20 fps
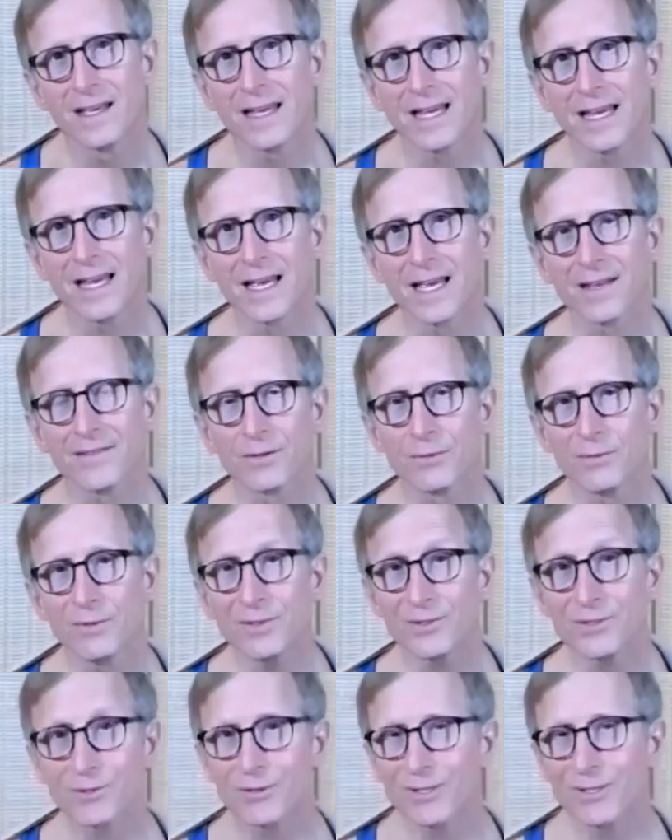And the real
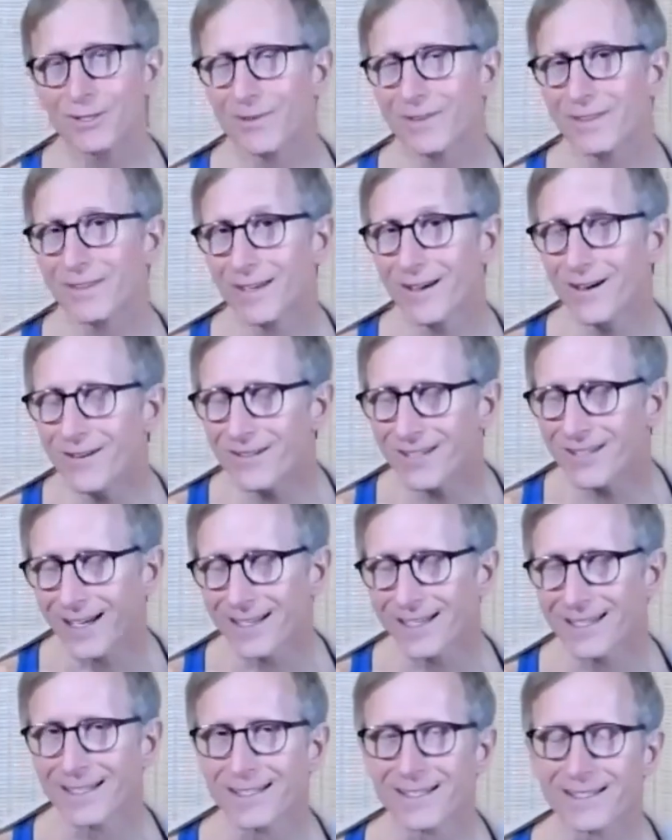trick with yoga
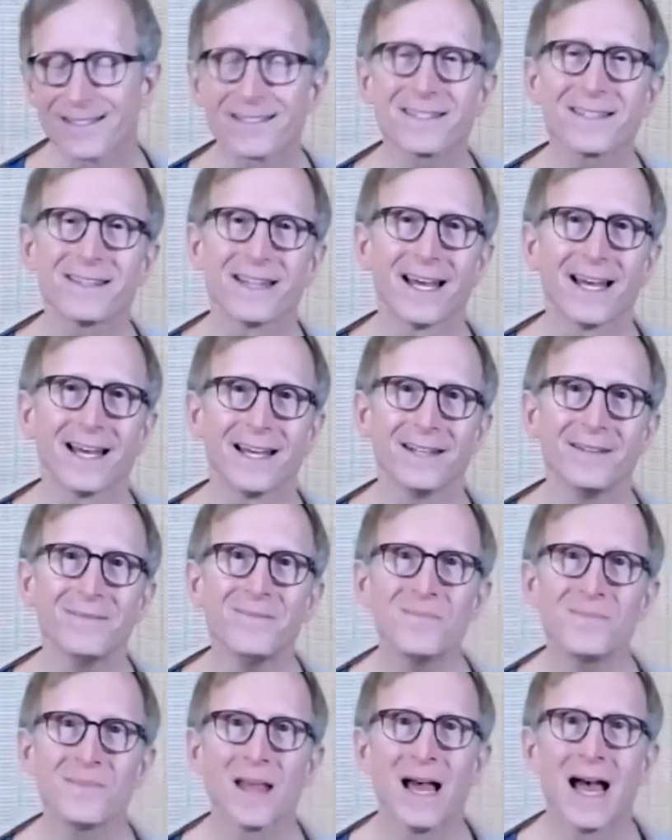is then
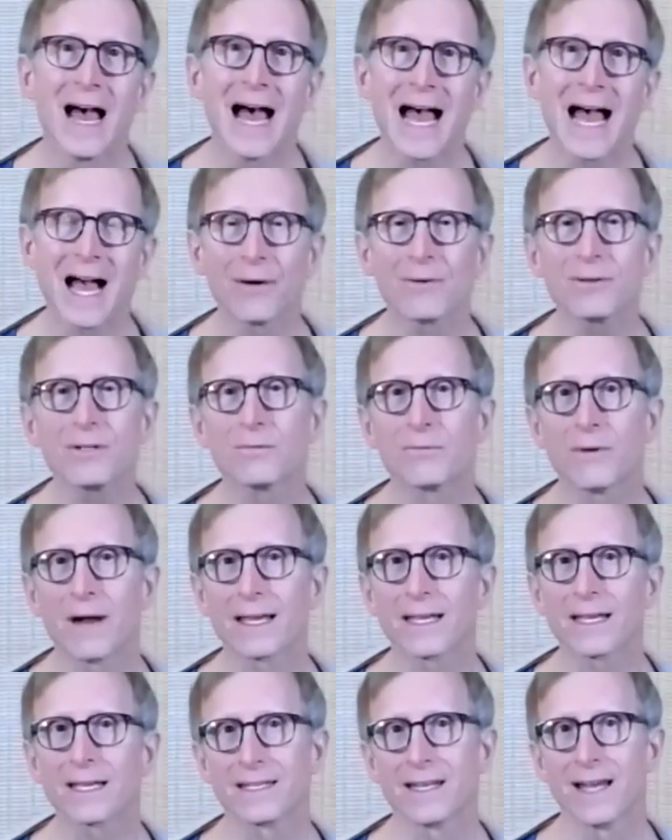how to
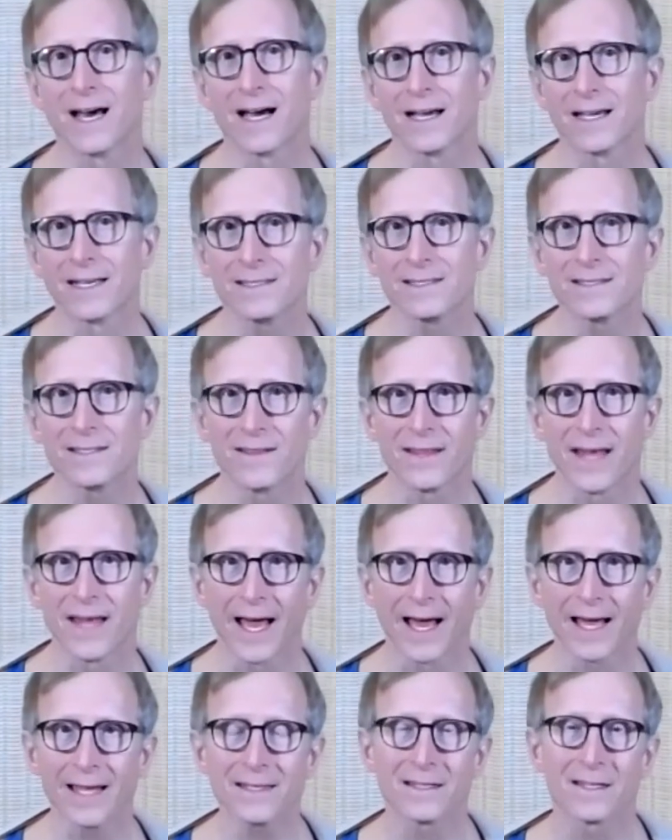recognize
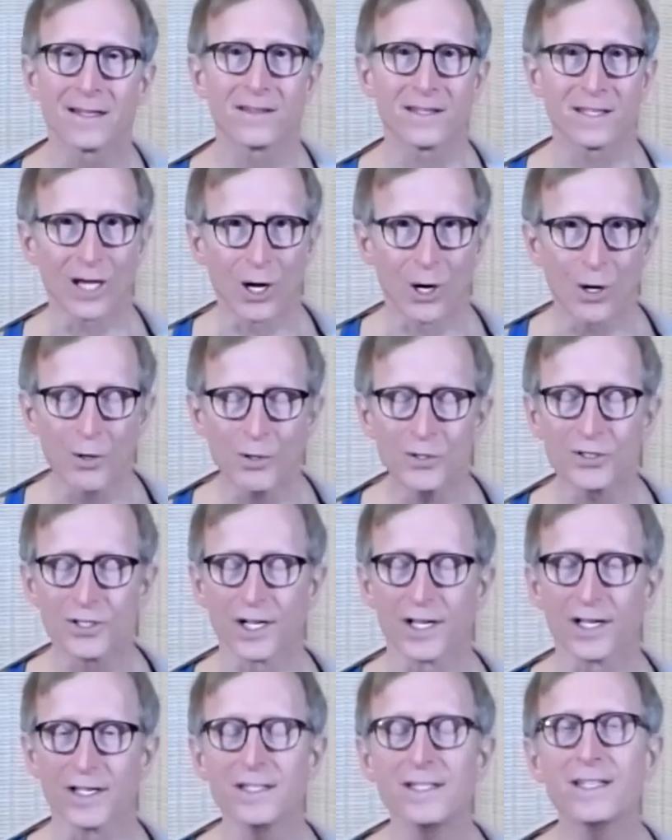that the
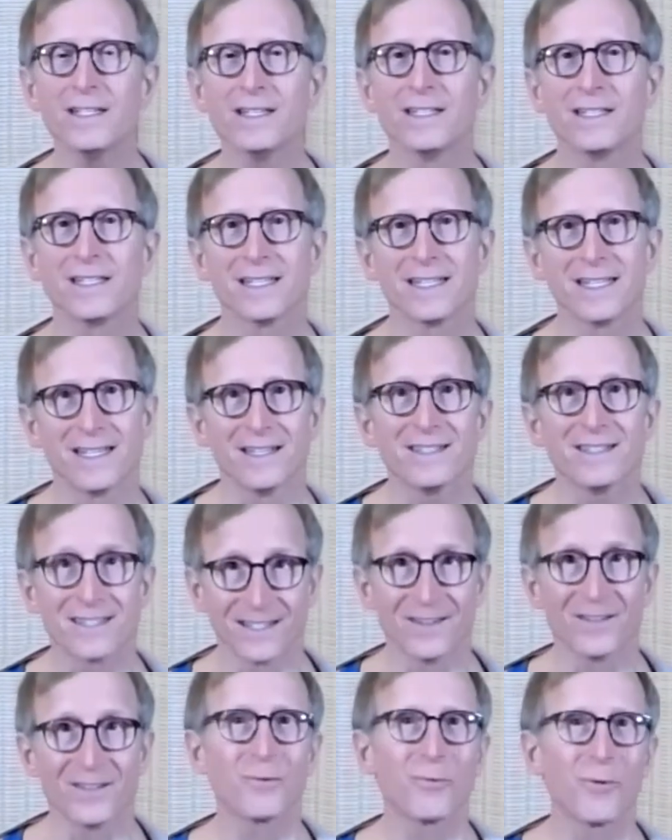ocean is
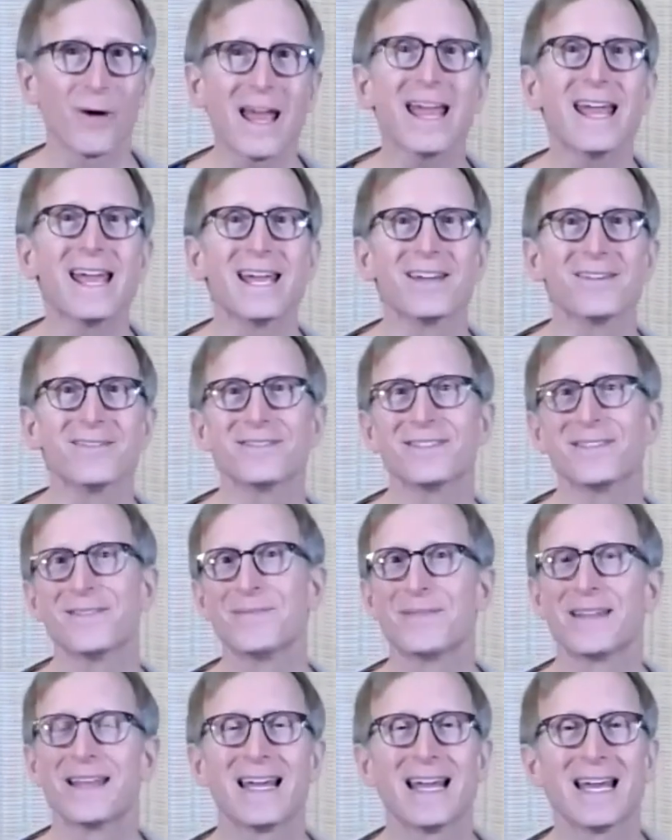in the wave.
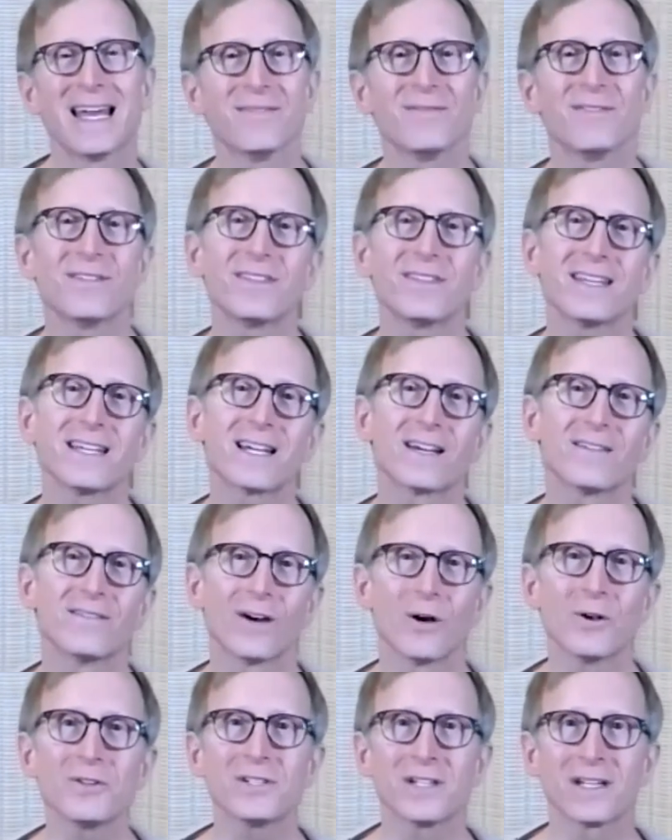And if you think of
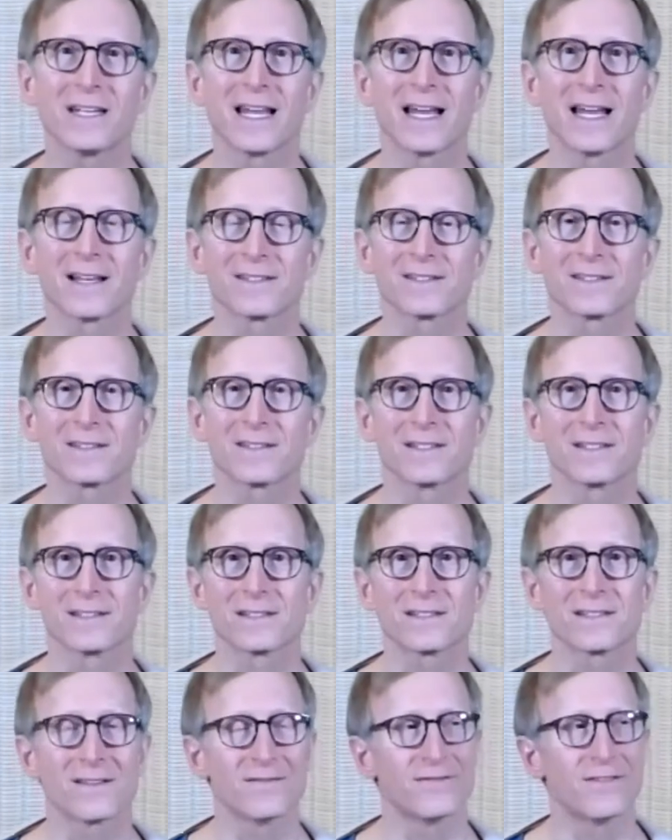ocean as
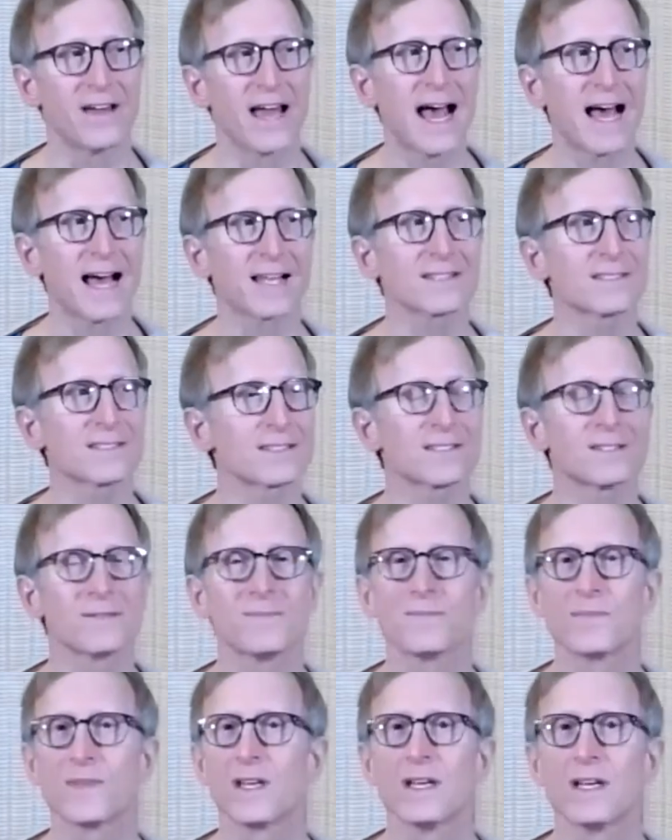this vast
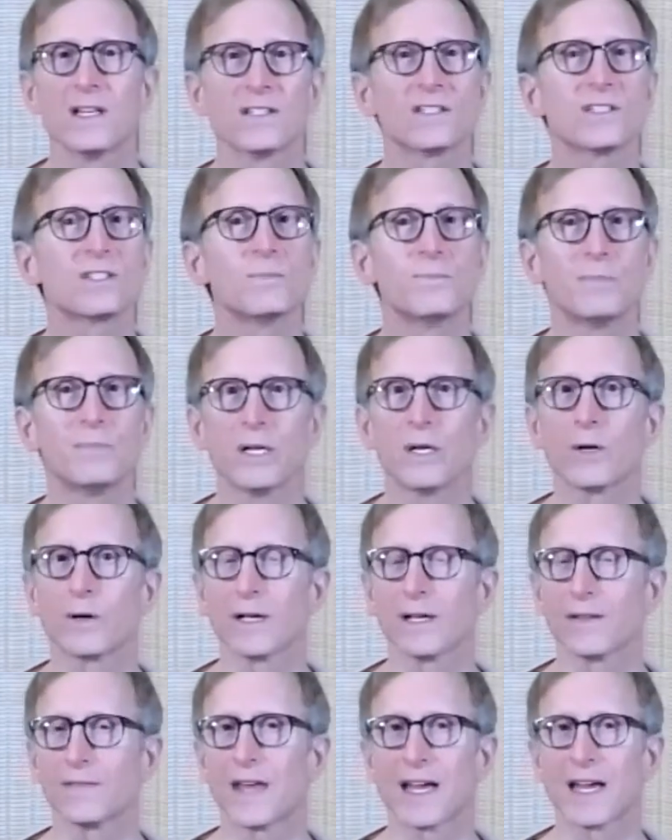
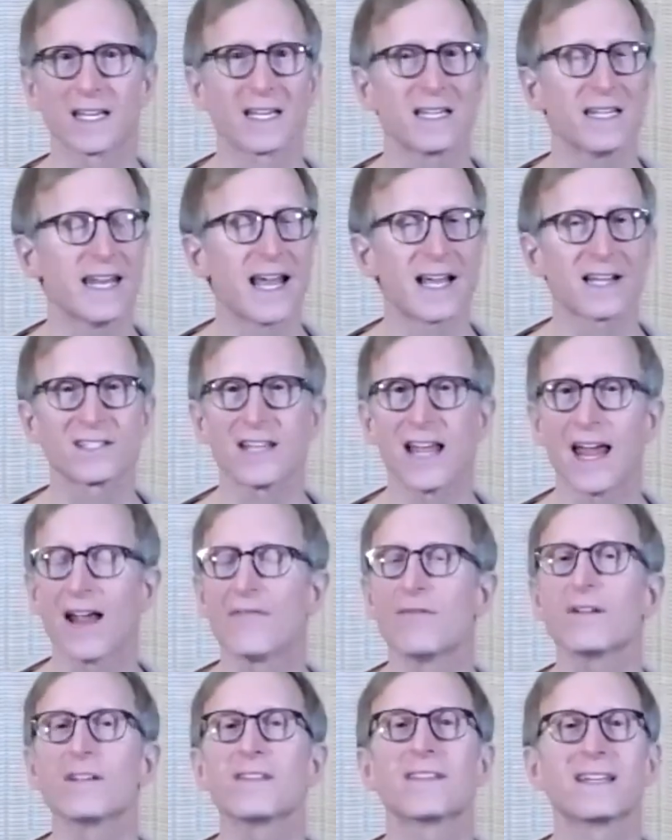spirit that connects
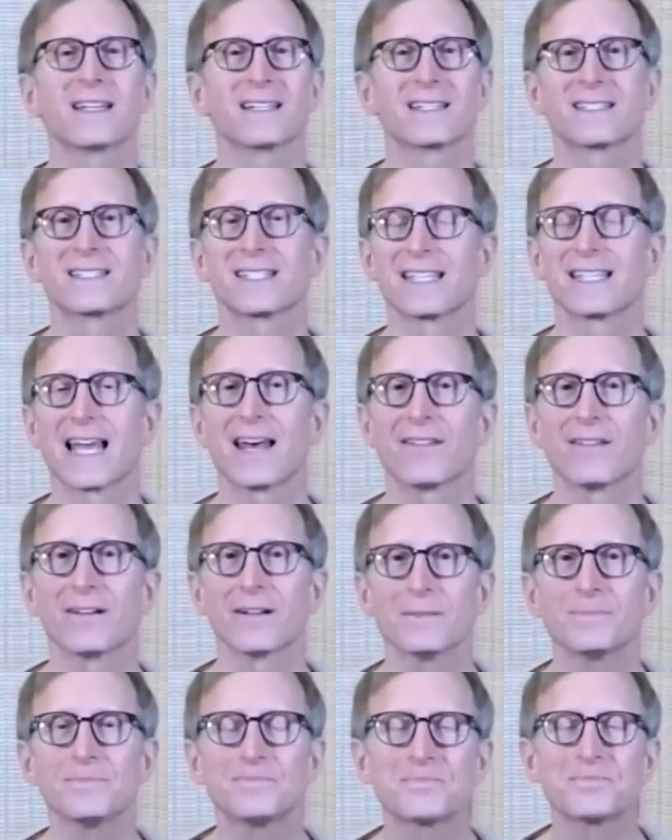everything together,